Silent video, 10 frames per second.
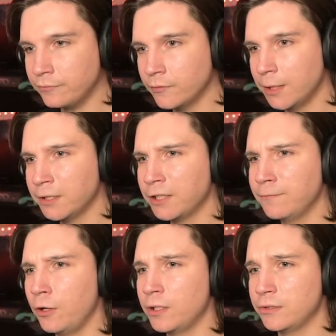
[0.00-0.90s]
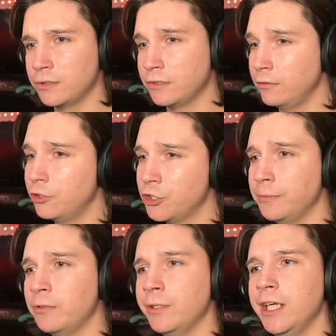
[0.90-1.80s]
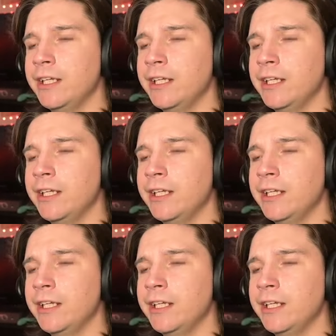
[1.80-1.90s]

Looking forward to a Studio Chimin relay